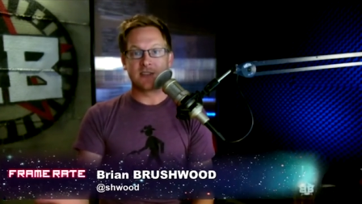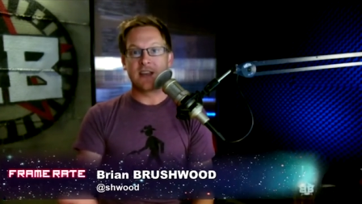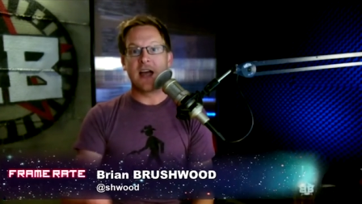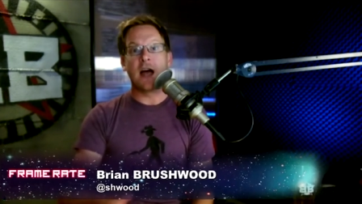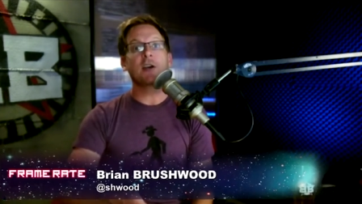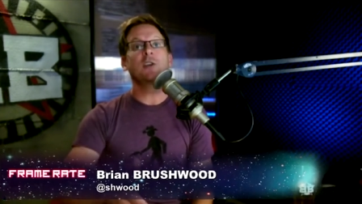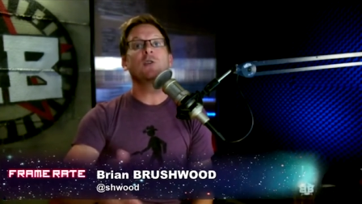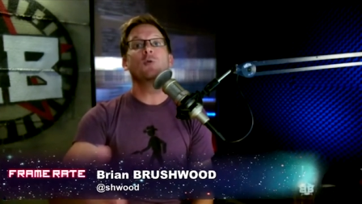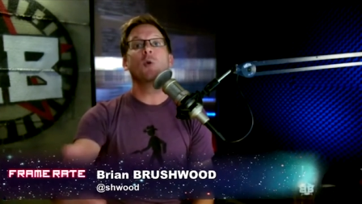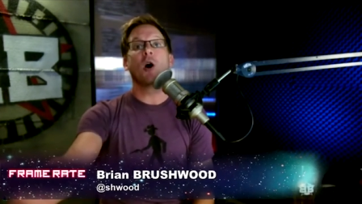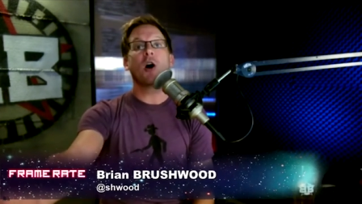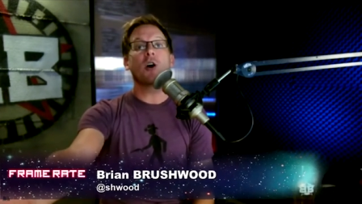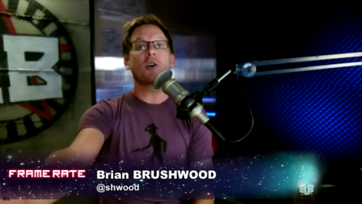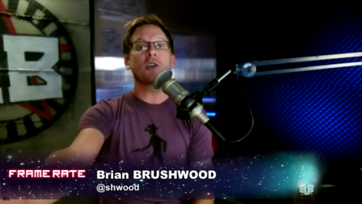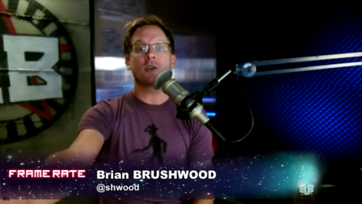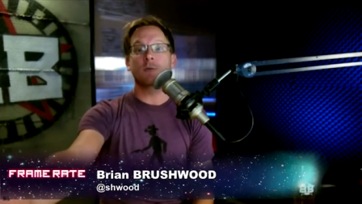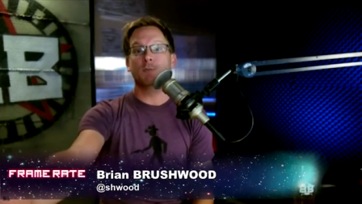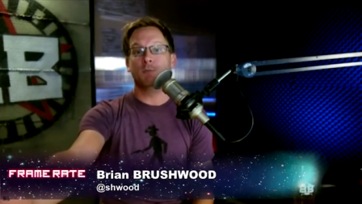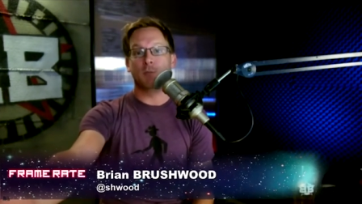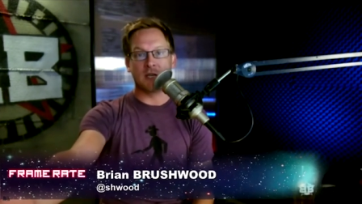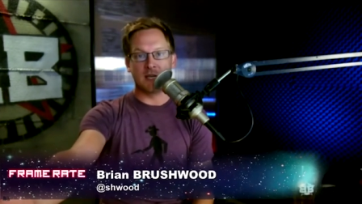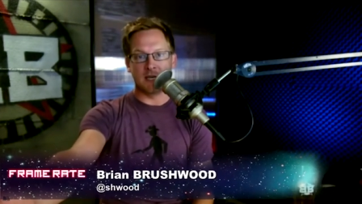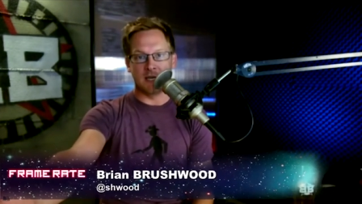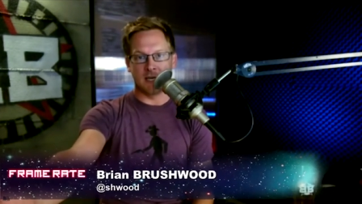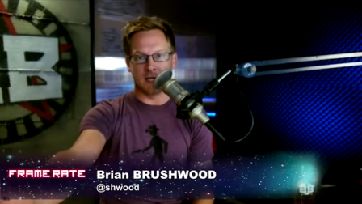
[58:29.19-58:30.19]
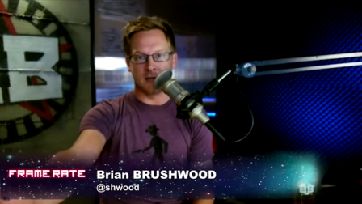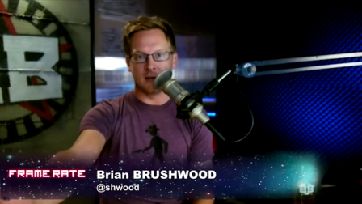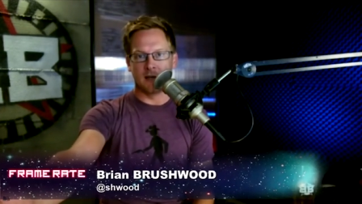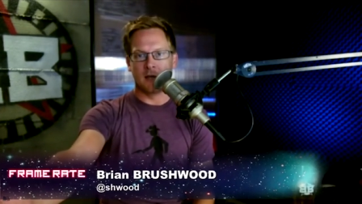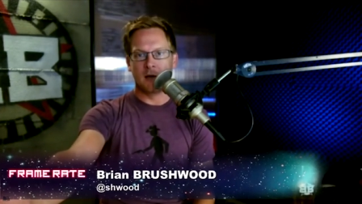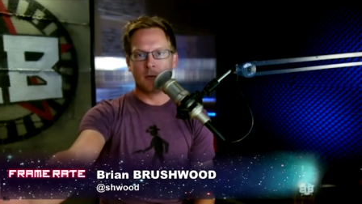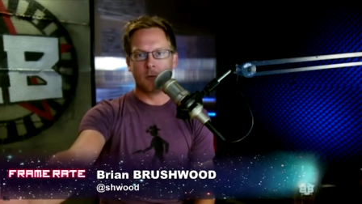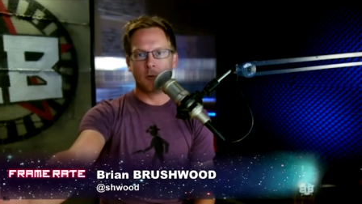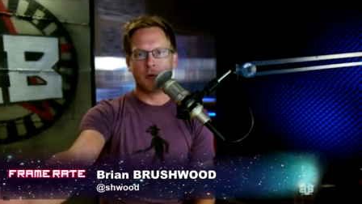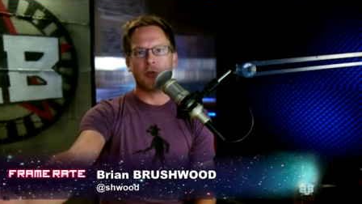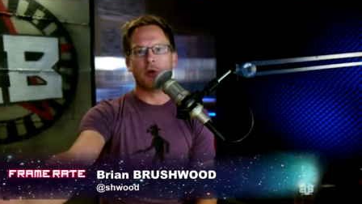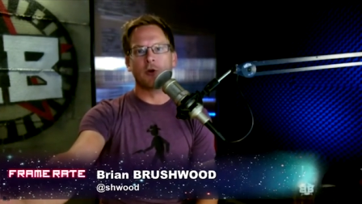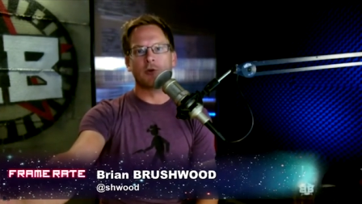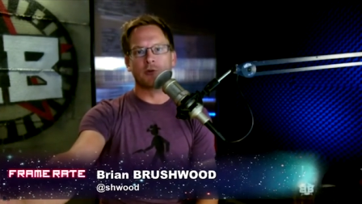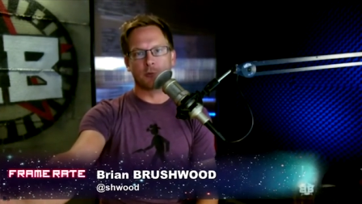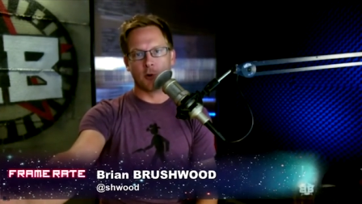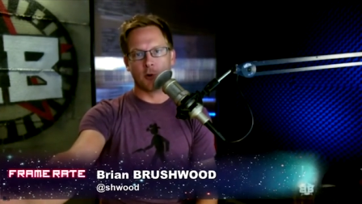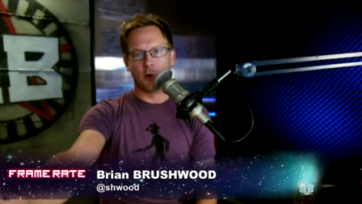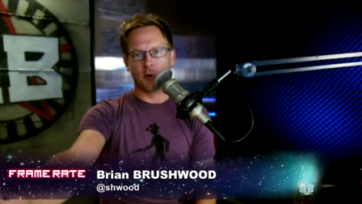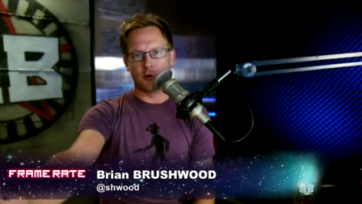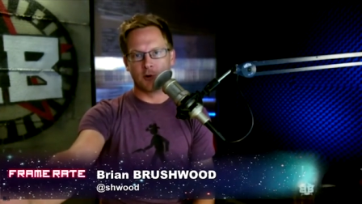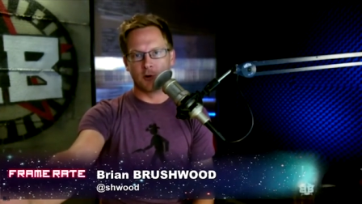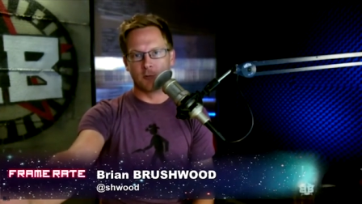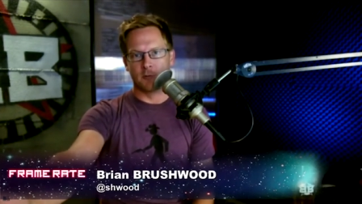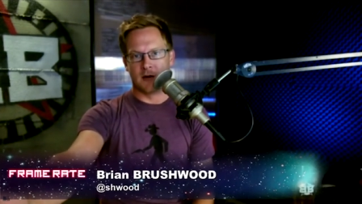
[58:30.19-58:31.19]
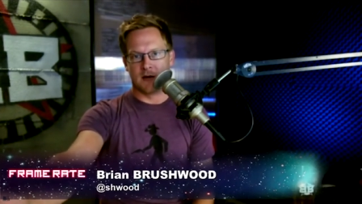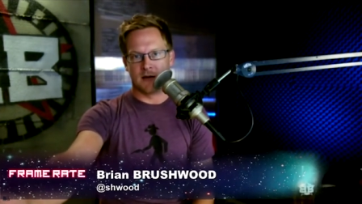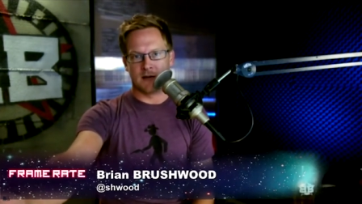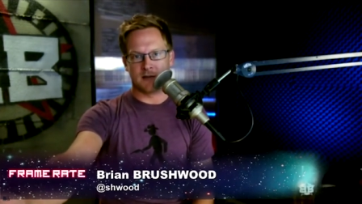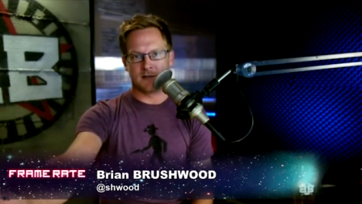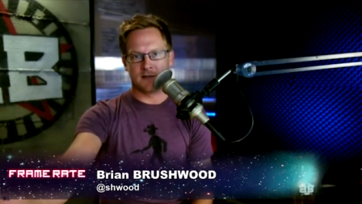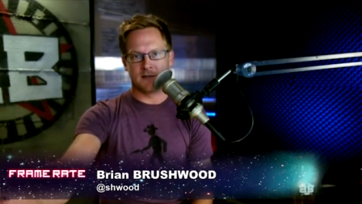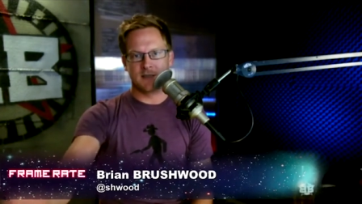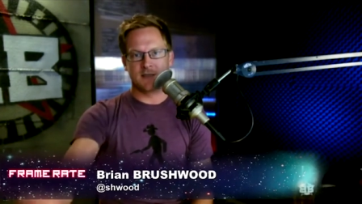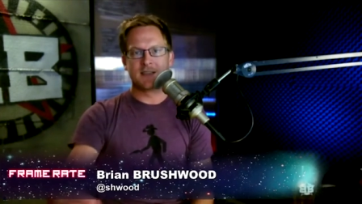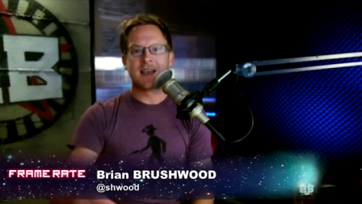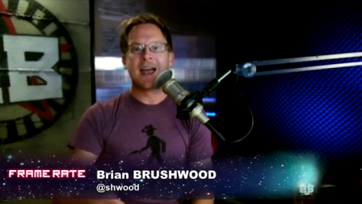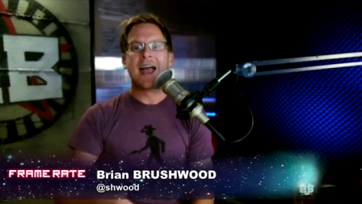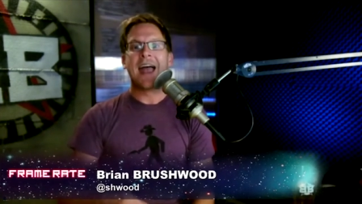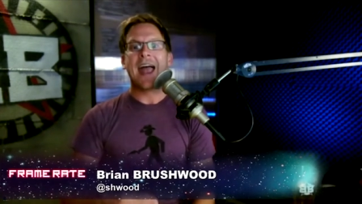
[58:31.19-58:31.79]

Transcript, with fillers: Now you are competing with those Roku boxes